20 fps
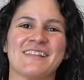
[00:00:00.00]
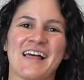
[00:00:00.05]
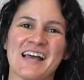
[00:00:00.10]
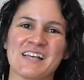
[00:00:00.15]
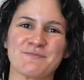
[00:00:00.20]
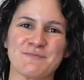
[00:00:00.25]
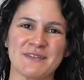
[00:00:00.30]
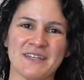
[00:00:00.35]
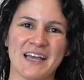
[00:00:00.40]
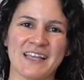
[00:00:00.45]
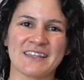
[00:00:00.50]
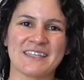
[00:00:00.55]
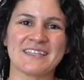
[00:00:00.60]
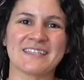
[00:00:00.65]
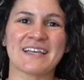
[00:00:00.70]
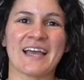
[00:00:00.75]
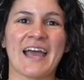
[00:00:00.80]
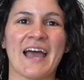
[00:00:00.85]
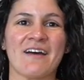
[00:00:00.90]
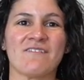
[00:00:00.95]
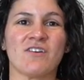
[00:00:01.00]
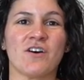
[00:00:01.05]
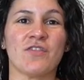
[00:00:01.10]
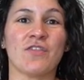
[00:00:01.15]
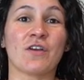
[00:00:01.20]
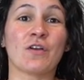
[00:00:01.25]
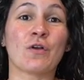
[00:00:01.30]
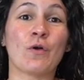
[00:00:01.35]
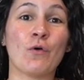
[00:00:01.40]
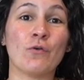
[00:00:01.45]
Last but not least, I have on
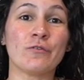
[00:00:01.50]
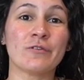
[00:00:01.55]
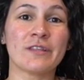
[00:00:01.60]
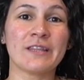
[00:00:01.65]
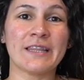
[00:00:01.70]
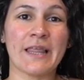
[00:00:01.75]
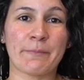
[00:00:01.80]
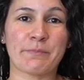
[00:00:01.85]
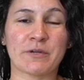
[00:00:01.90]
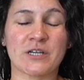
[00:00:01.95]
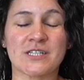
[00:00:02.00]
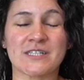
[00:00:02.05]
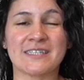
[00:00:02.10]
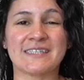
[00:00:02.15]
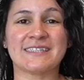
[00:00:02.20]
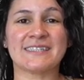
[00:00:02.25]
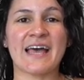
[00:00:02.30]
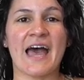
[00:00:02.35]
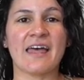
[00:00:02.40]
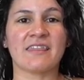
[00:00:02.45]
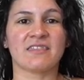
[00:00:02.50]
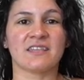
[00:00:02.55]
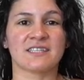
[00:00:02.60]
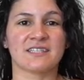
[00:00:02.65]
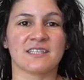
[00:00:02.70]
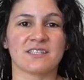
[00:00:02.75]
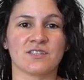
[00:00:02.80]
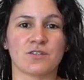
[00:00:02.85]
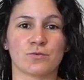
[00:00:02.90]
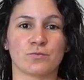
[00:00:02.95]
the gold leopard set.
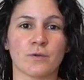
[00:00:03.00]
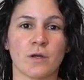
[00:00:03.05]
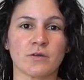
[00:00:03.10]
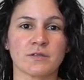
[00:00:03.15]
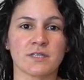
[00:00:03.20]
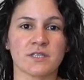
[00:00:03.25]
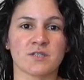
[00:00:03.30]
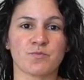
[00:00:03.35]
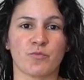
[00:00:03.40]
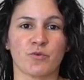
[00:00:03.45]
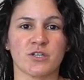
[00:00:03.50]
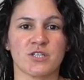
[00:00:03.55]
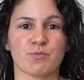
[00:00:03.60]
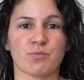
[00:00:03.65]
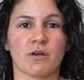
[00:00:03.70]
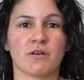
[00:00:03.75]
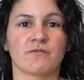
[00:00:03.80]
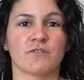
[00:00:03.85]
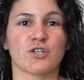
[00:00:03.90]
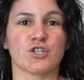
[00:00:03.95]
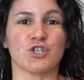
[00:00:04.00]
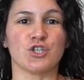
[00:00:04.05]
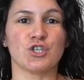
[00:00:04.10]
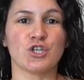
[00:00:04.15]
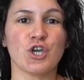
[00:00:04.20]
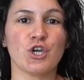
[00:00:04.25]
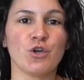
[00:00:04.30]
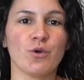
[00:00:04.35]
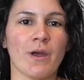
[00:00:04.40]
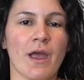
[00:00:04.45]
This is the Rosa sports bra version
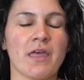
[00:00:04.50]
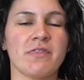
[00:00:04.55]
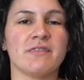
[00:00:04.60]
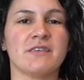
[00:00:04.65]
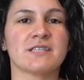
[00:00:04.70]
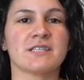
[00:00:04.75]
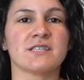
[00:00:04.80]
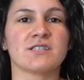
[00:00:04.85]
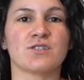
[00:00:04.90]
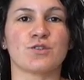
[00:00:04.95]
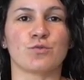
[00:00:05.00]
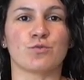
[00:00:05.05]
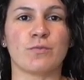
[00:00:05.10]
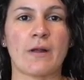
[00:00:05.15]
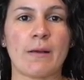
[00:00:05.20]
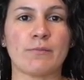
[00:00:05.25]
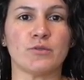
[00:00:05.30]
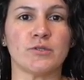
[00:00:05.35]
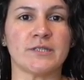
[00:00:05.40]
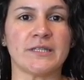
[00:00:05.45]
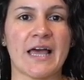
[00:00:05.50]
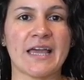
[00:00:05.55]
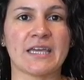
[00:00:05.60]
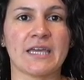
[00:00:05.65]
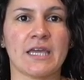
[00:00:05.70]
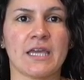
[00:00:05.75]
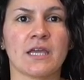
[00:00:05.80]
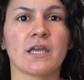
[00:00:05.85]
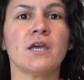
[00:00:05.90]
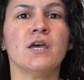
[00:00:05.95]
2, and this is the Rebel
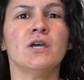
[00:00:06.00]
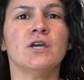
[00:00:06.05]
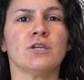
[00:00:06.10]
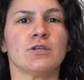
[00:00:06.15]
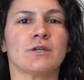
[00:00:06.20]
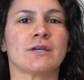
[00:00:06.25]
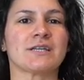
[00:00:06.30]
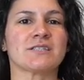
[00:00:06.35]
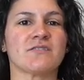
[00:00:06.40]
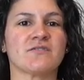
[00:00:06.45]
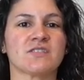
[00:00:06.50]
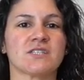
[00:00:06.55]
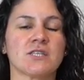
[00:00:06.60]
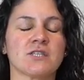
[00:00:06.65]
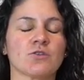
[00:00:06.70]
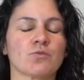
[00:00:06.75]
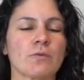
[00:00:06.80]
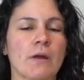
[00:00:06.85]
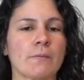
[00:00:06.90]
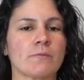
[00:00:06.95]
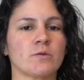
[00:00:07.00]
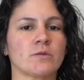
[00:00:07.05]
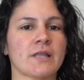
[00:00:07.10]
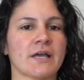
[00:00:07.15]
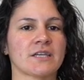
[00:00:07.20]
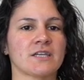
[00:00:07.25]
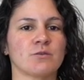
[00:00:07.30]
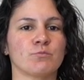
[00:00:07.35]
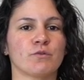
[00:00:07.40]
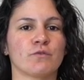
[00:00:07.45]
legging. You guys have seen the Rebel
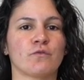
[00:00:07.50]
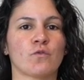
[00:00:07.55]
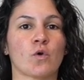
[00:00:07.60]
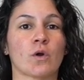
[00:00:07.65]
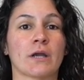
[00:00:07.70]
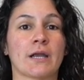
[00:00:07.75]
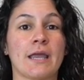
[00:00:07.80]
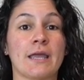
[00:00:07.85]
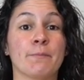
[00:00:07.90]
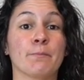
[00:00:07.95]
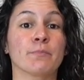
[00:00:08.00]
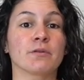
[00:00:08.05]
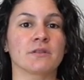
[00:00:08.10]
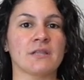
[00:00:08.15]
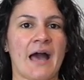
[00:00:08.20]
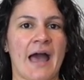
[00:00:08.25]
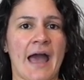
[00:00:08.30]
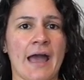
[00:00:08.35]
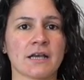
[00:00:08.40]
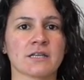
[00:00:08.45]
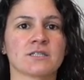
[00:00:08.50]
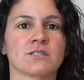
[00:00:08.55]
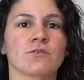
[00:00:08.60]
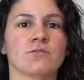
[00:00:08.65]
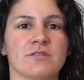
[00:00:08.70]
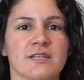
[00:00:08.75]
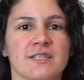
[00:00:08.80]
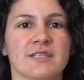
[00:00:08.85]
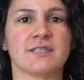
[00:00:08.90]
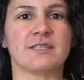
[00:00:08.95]
legging before in black, so
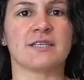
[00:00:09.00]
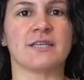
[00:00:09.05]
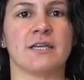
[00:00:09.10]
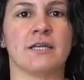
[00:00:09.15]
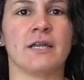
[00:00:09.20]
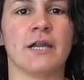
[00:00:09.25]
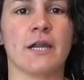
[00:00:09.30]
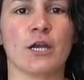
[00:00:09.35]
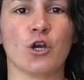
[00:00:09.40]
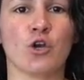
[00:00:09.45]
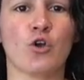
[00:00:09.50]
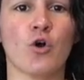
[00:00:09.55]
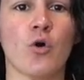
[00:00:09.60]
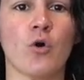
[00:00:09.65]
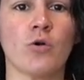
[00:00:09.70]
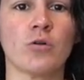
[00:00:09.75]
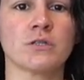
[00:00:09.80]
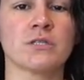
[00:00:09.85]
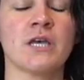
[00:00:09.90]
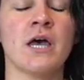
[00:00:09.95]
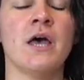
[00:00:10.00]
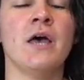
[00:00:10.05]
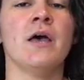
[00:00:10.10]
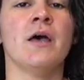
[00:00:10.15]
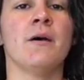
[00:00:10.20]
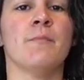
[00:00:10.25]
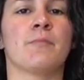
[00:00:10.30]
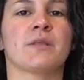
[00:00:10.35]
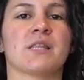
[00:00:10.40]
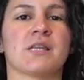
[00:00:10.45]
this is it in gold,
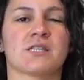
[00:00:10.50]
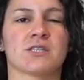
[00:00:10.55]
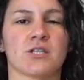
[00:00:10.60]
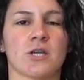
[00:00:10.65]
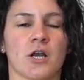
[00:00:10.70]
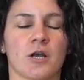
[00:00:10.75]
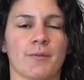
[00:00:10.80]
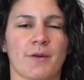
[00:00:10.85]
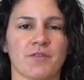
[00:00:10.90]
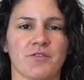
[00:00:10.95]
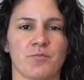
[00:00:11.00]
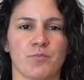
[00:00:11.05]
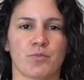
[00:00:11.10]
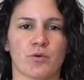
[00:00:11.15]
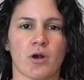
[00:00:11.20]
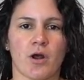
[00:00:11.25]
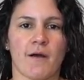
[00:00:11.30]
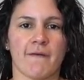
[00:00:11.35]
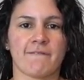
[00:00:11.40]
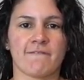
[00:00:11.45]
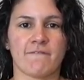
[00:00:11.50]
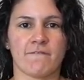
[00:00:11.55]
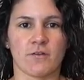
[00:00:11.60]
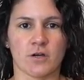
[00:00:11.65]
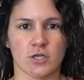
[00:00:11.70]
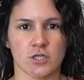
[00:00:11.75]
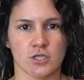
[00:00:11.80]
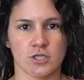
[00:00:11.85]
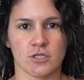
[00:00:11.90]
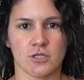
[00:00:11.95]
but let's talk about the bra
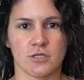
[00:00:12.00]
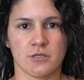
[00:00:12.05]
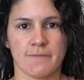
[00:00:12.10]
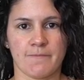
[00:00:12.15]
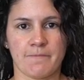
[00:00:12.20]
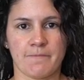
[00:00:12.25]
first.